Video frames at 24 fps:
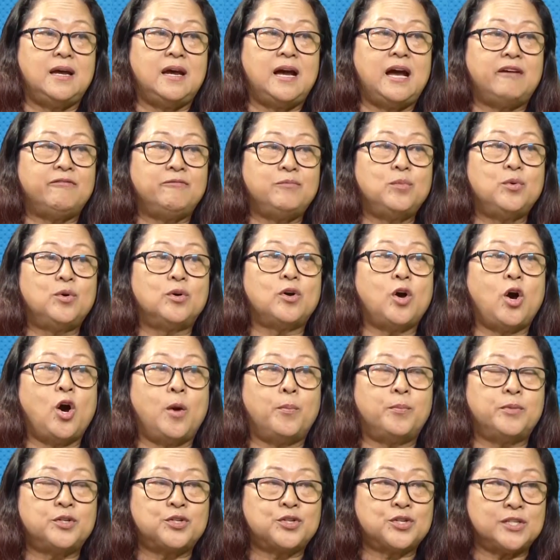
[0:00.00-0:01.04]
have more
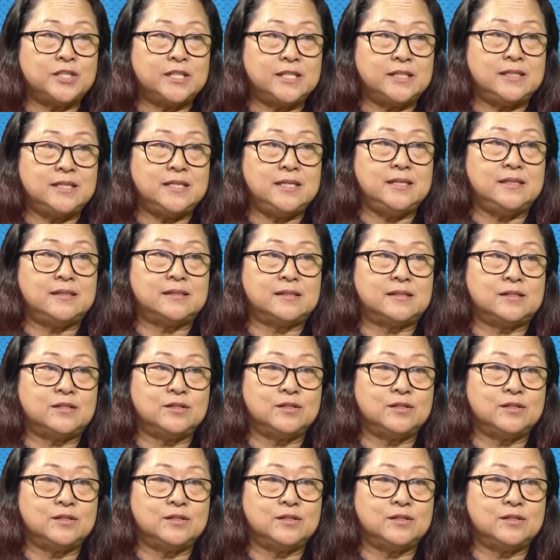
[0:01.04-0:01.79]
opportunities